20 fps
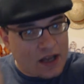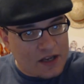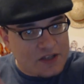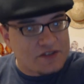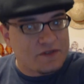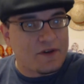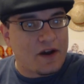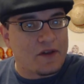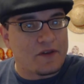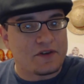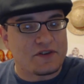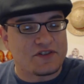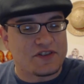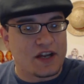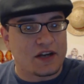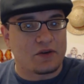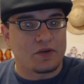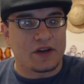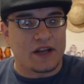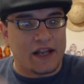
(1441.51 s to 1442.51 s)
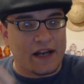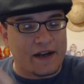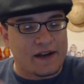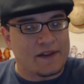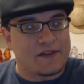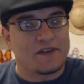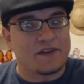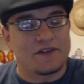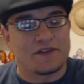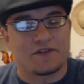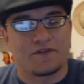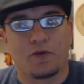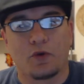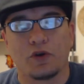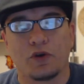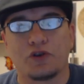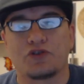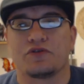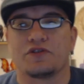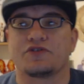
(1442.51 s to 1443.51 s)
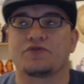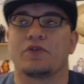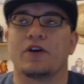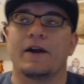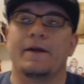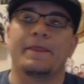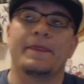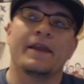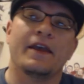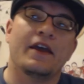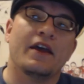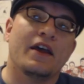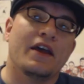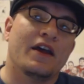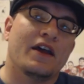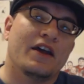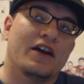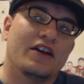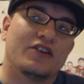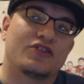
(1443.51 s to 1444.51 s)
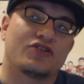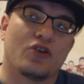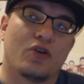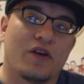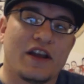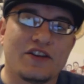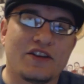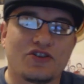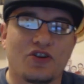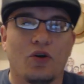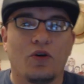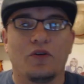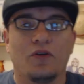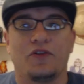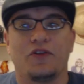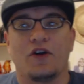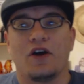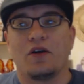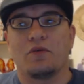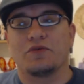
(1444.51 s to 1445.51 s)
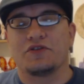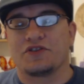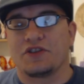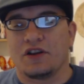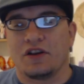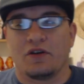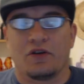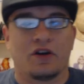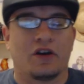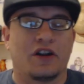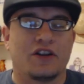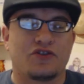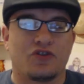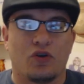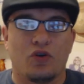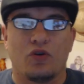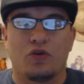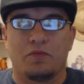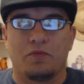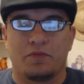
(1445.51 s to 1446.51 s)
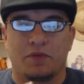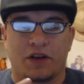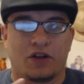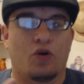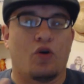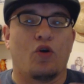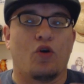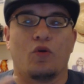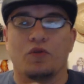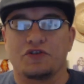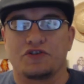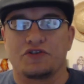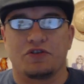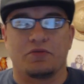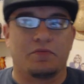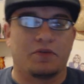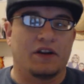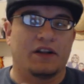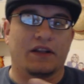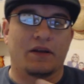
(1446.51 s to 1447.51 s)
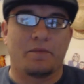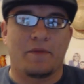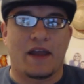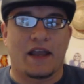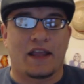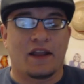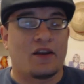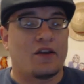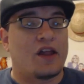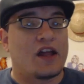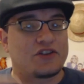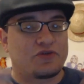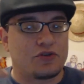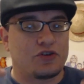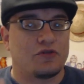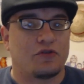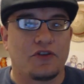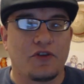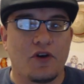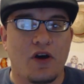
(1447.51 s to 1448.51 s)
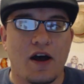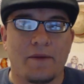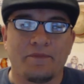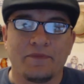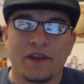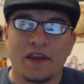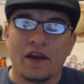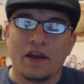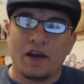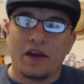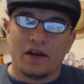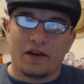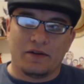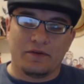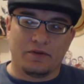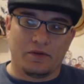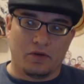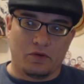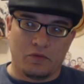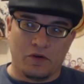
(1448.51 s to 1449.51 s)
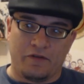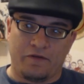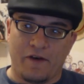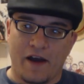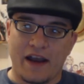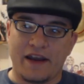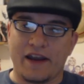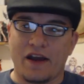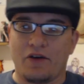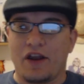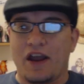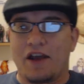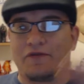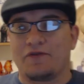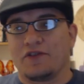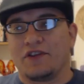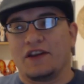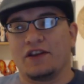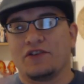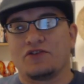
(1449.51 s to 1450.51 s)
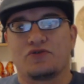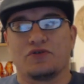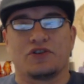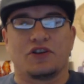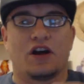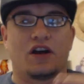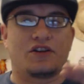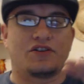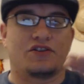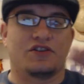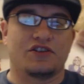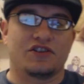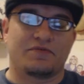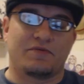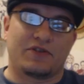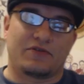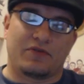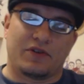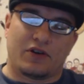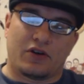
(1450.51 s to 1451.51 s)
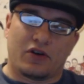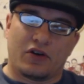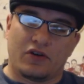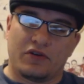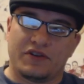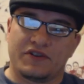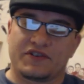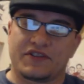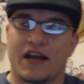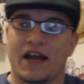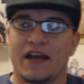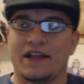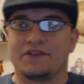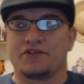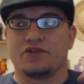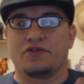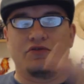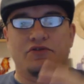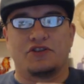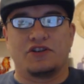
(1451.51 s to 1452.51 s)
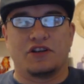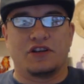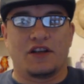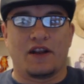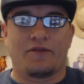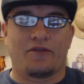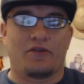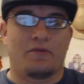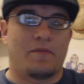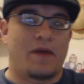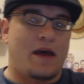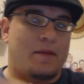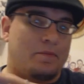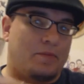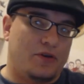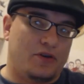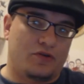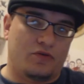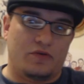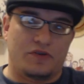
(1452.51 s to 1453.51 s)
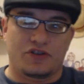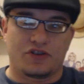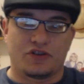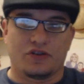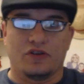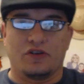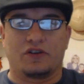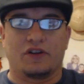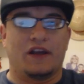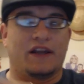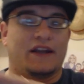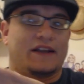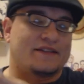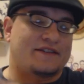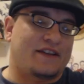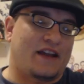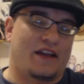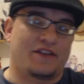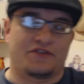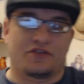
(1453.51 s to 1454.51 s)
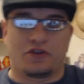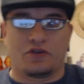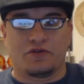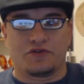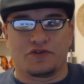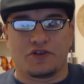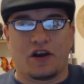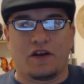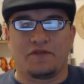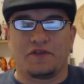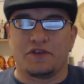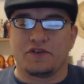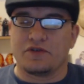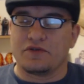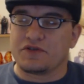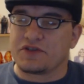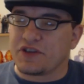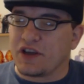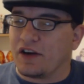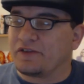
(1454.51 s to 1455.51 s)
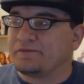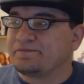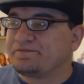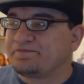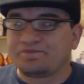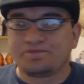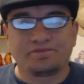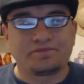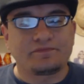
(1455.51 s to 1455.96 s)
because of how they're segregated in this fortress, right? So his whole thought was, or his whole goal was to bring them back in. That's what you thought. We find out after the introductions between her and Sansa, who she had never met but knew what she looked like, and Sansa goes off to do stuff.